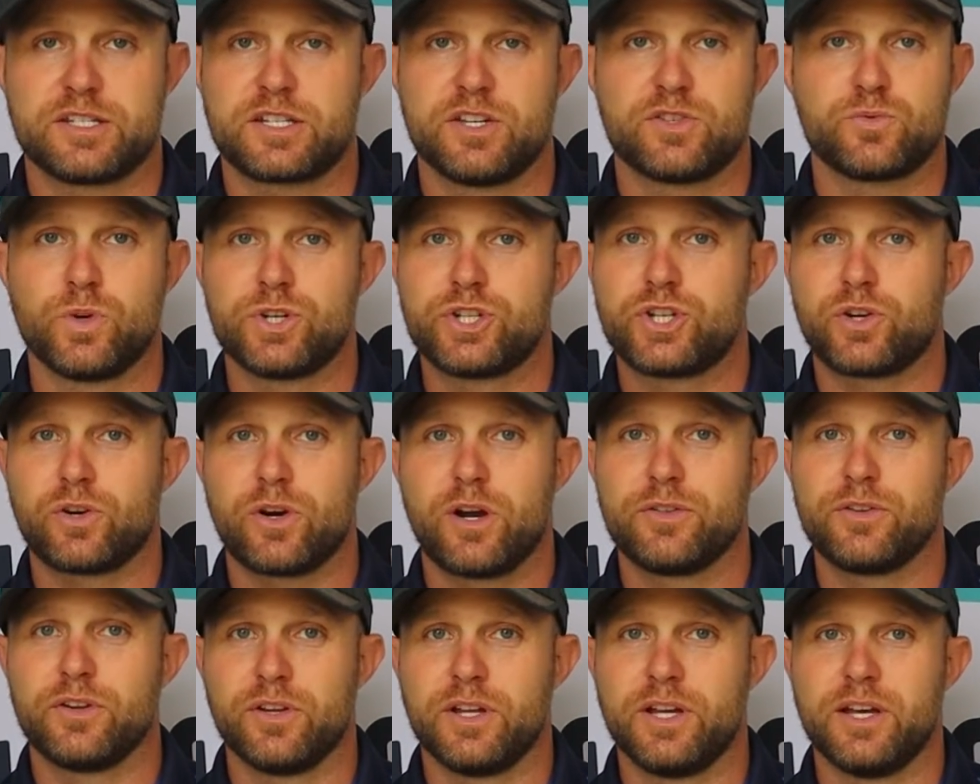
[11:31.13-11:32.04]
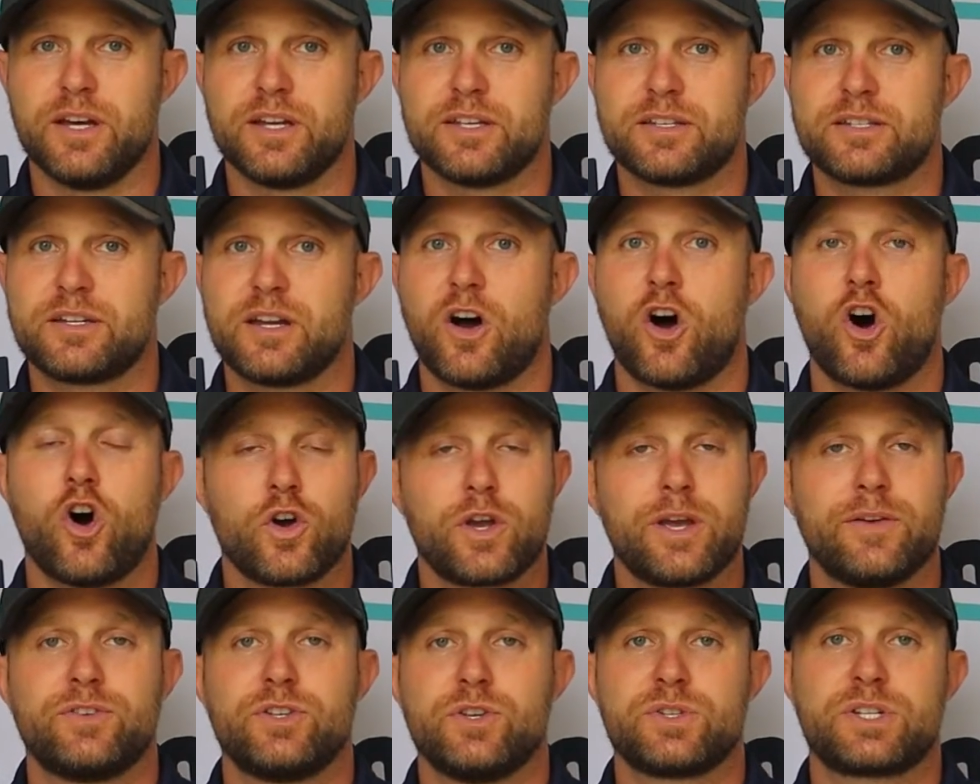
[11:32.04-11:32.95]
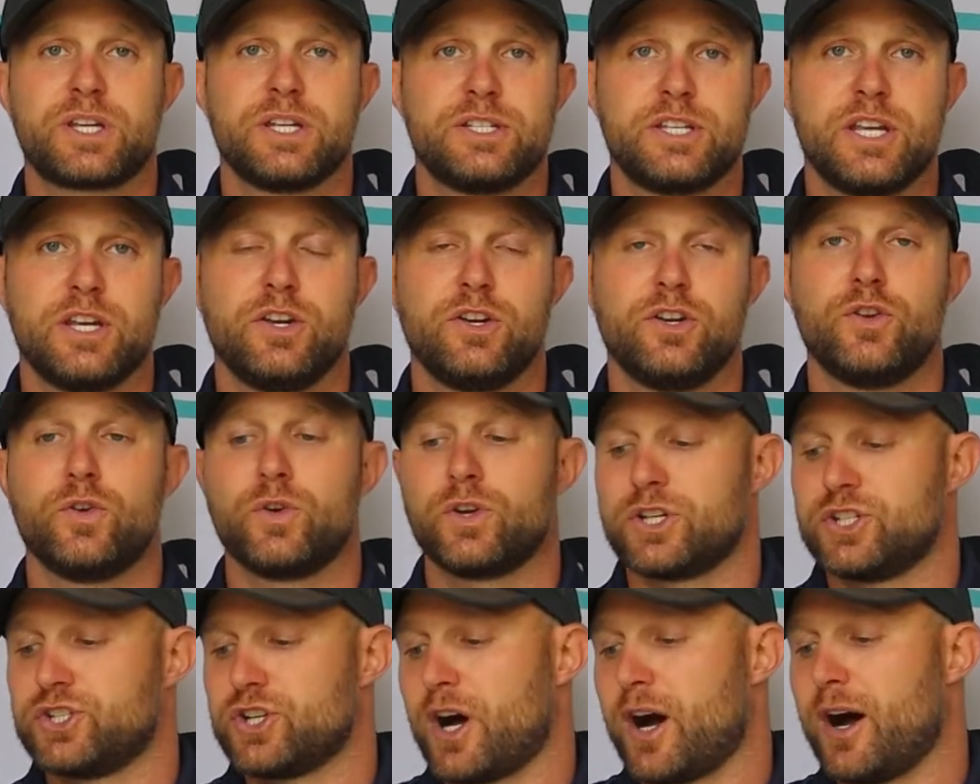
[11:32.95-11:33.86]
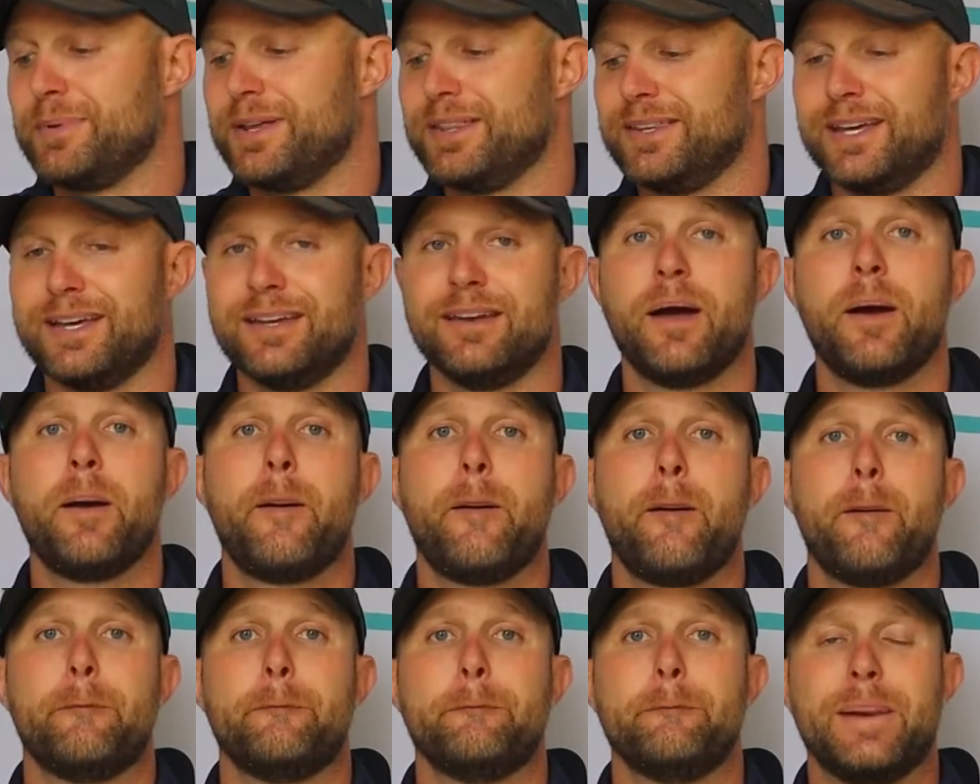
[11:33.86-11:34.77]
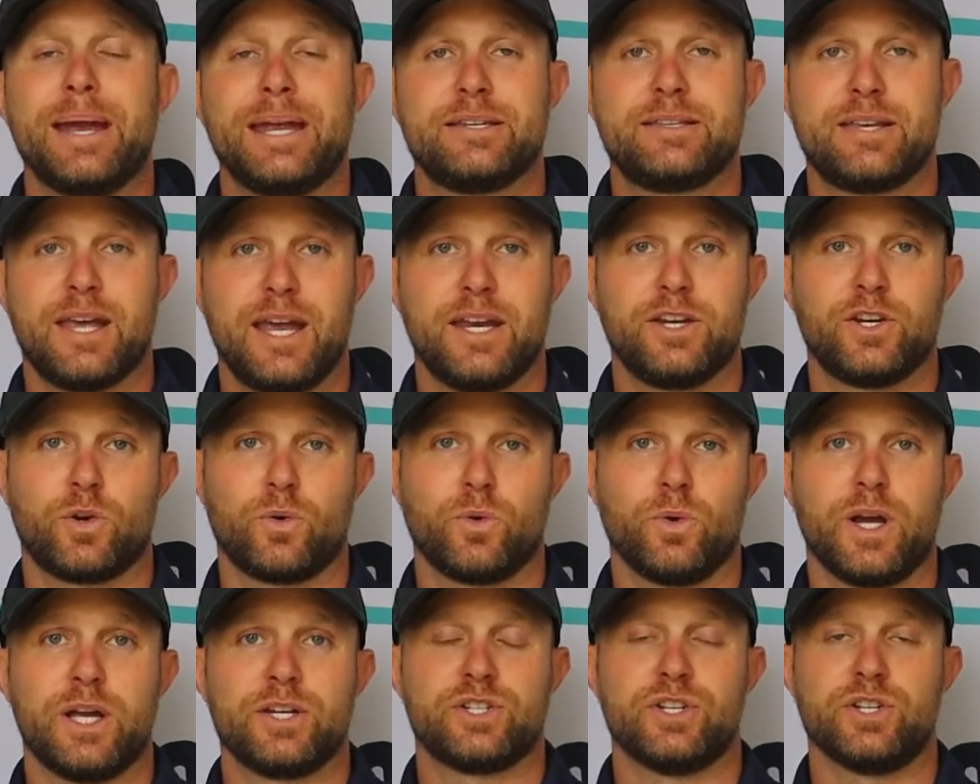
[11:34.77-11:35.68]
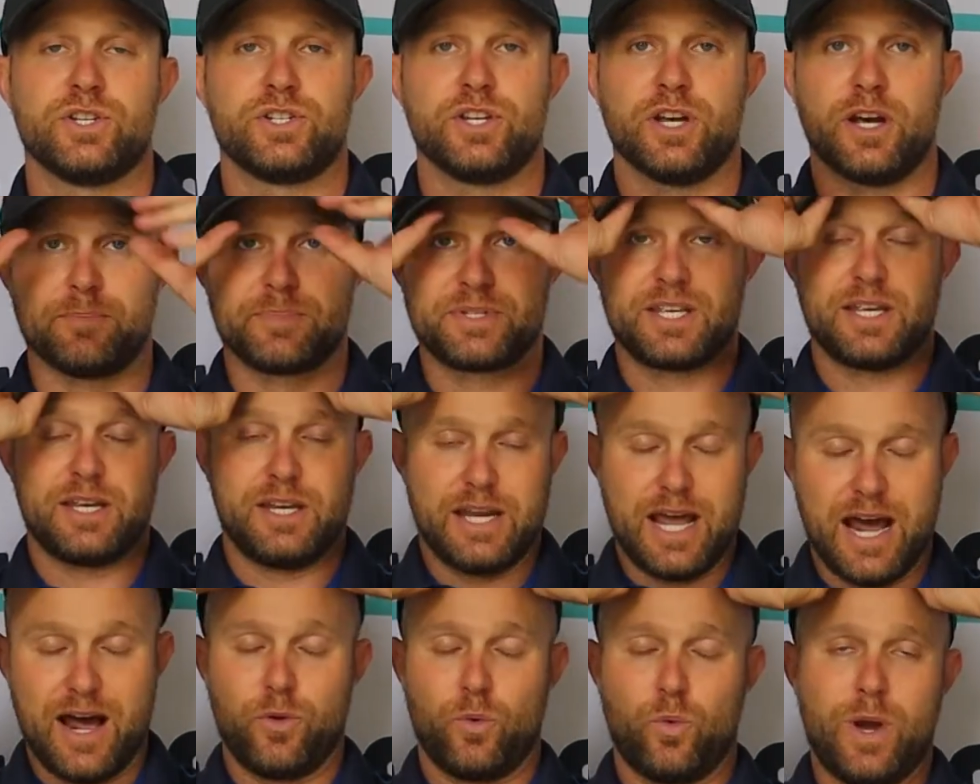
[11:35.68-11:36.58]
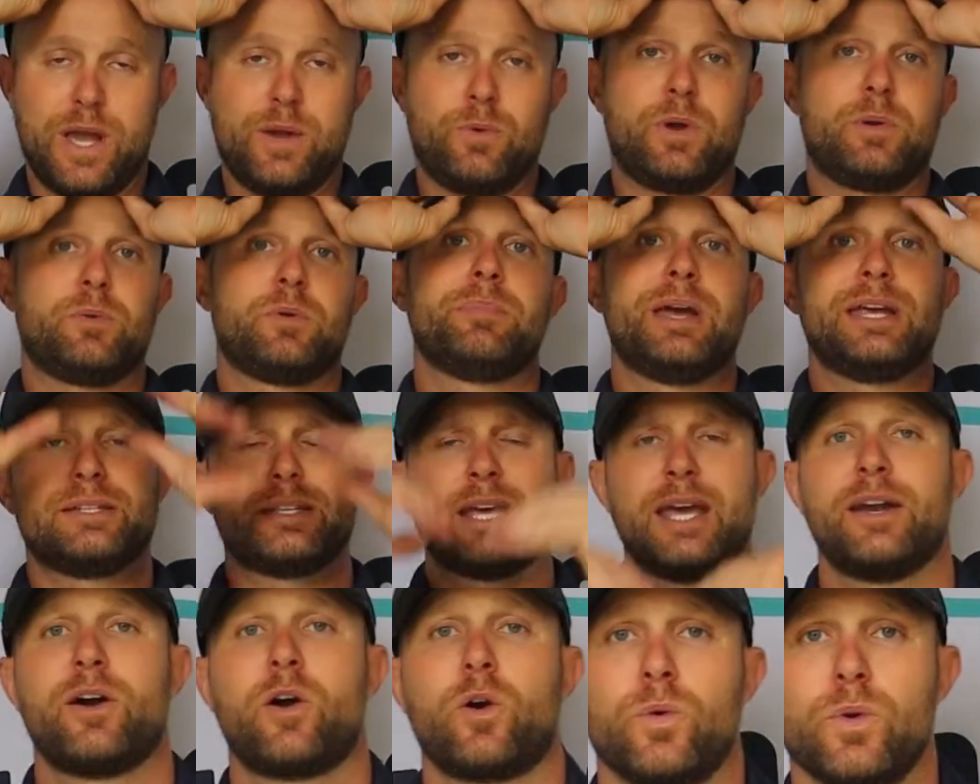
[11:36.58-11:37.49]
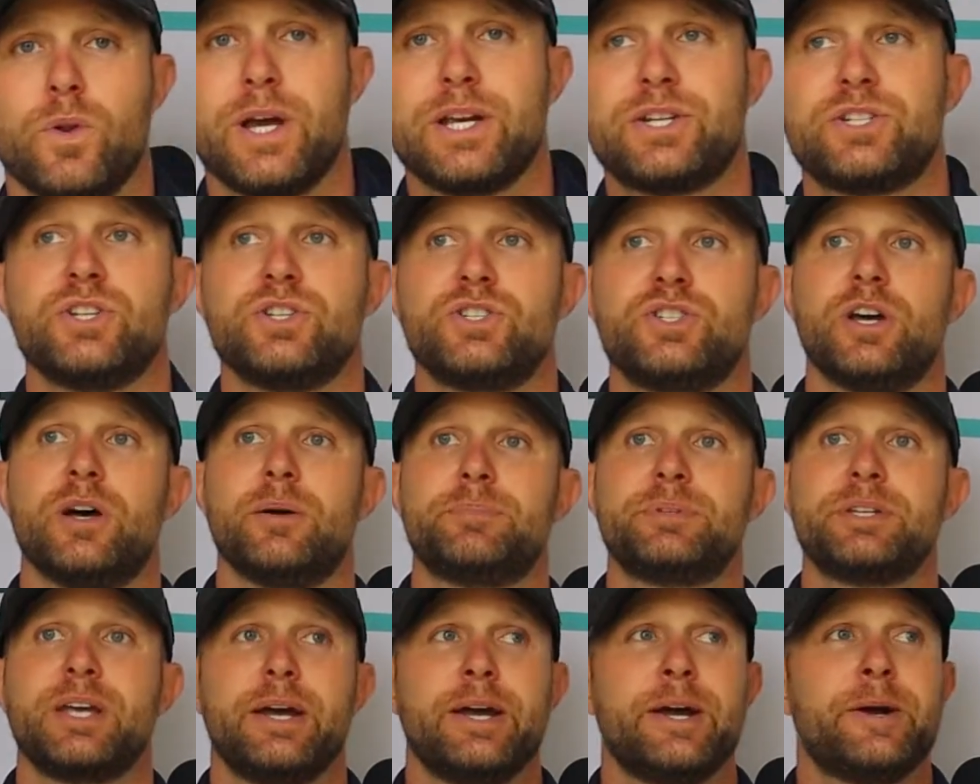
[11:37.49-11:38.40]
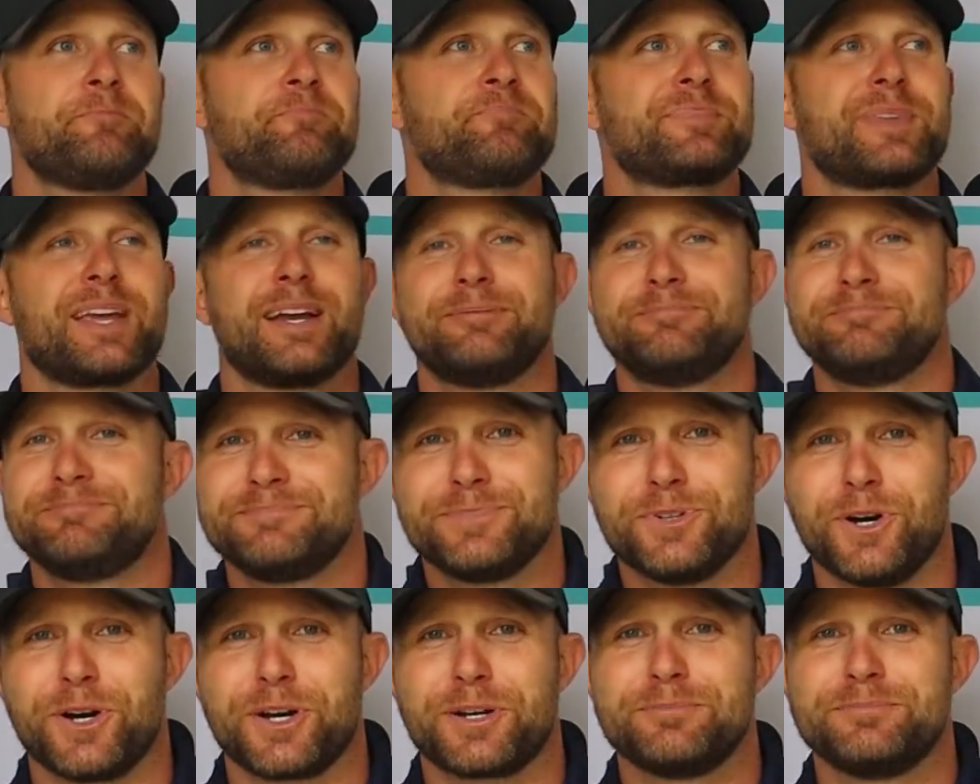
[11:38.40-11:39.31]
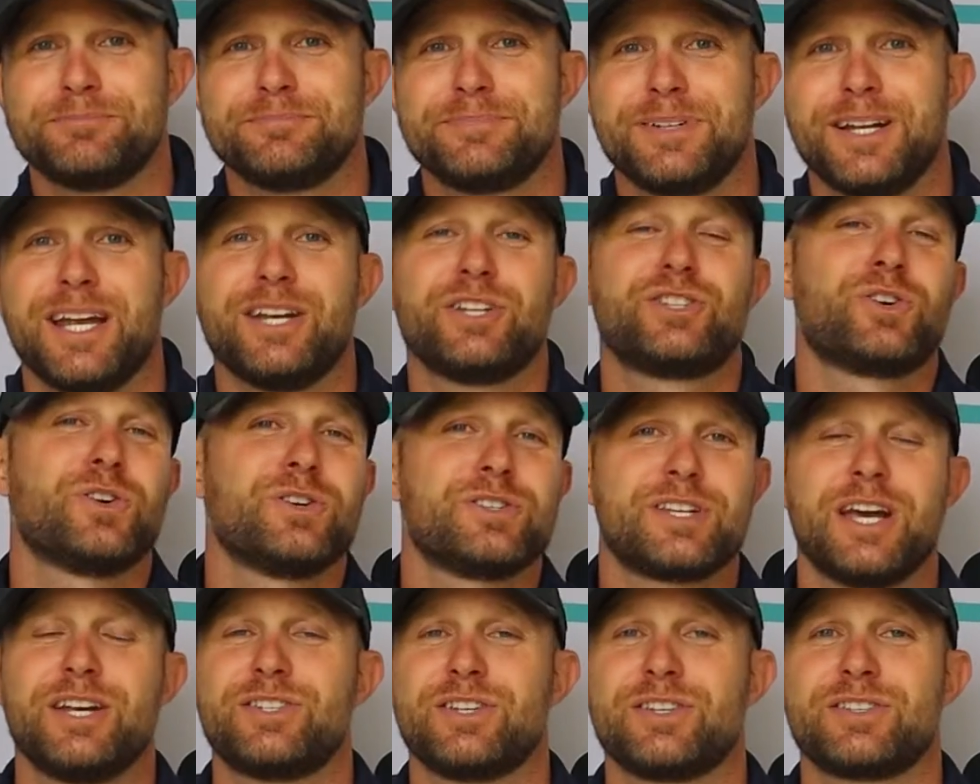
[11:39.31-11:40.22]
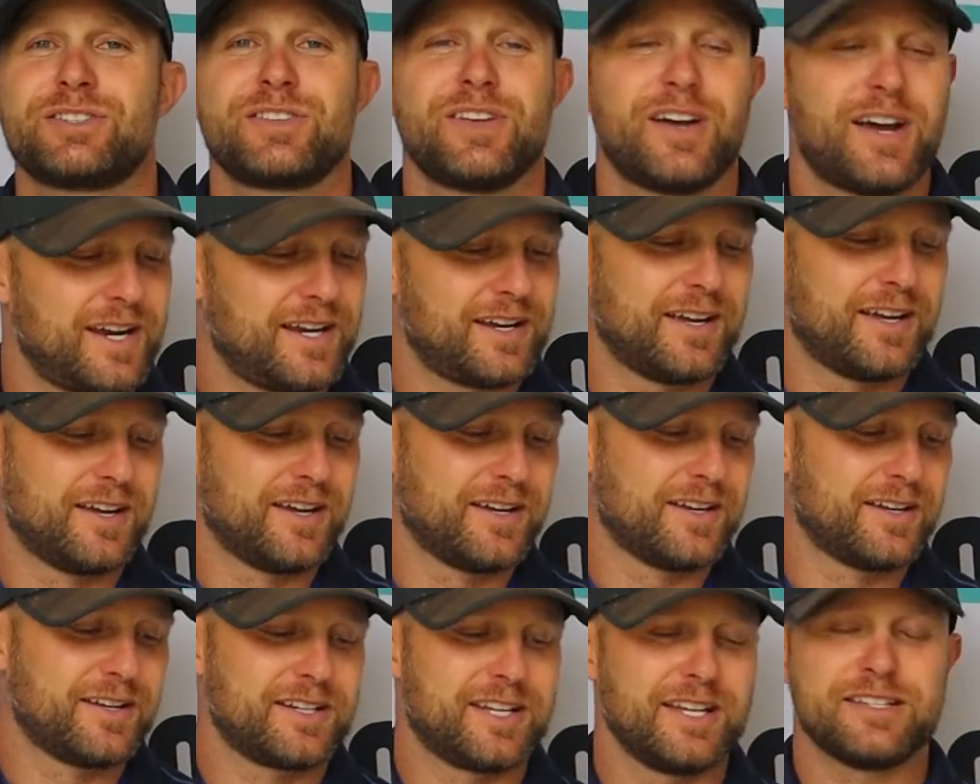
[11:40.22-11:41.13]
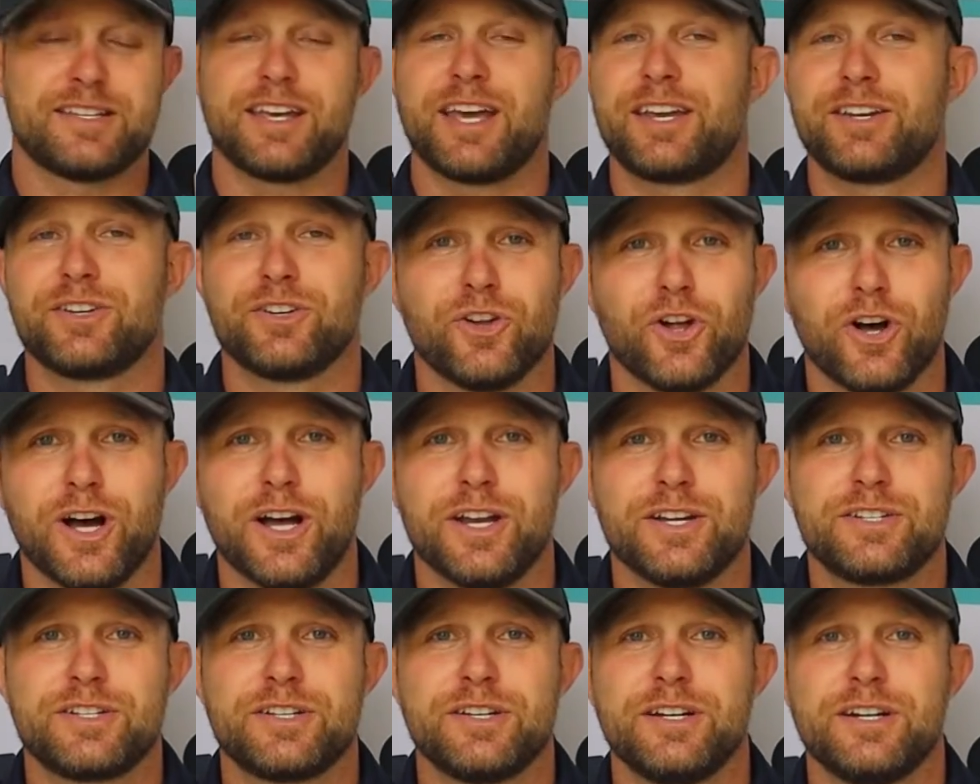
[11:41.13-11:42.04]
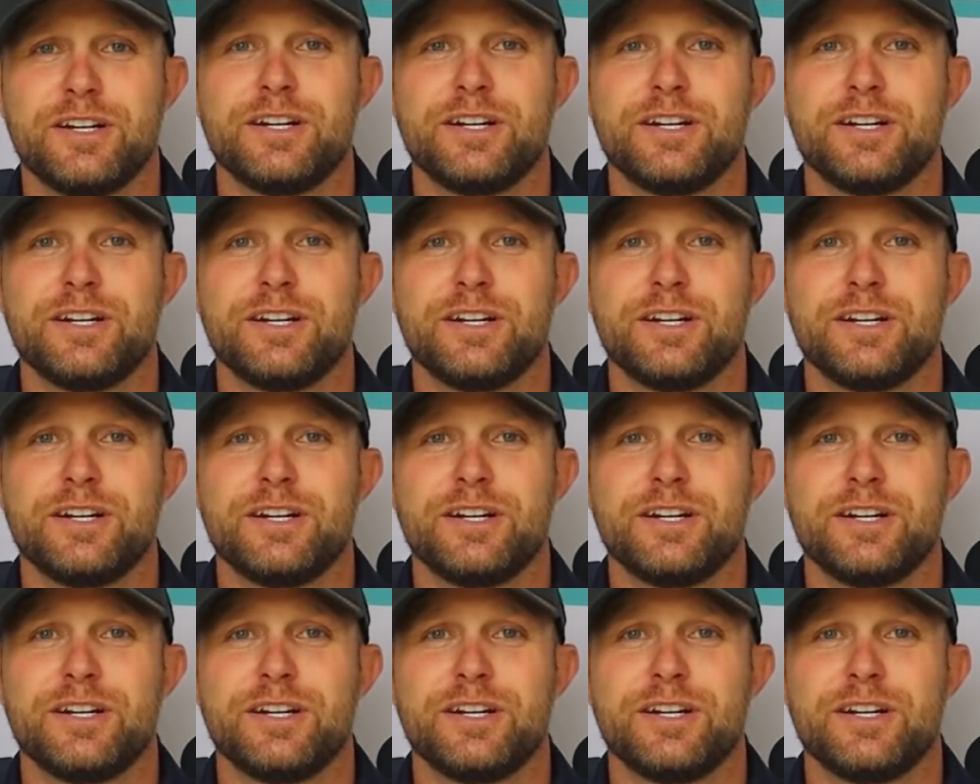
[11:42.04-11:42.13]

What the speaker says: Because once you're on the list, all you have to do is continue to do a job, and then maintain your relationships. Now, the way we would maintain our relationships, look, insurance agents like to get taken to lunch.